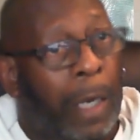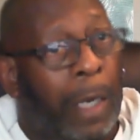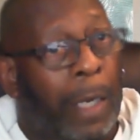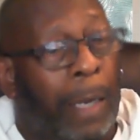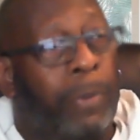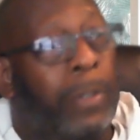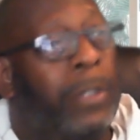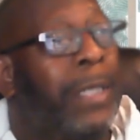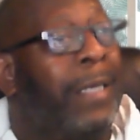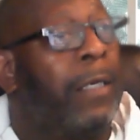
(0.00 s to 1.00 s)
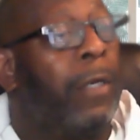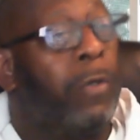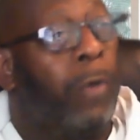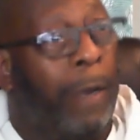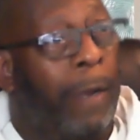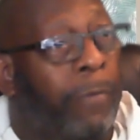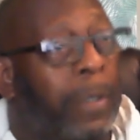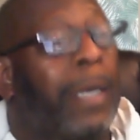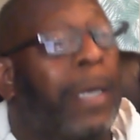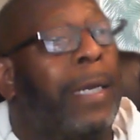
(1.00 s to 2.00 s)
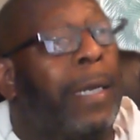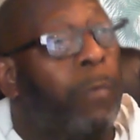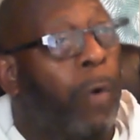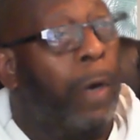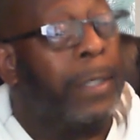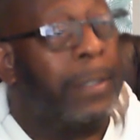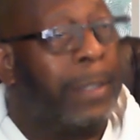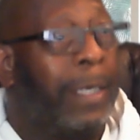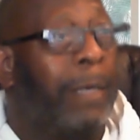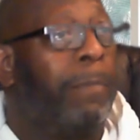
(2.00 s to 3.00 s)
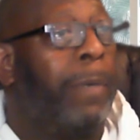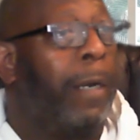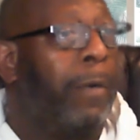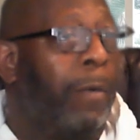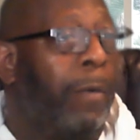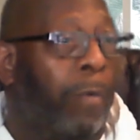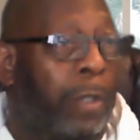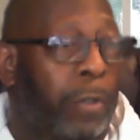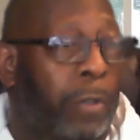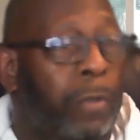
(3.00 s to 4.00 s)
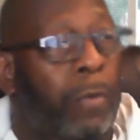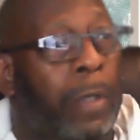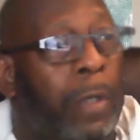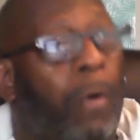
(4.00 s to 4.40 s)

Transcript: And I appreciate your effort in wanting to get better at what you're doing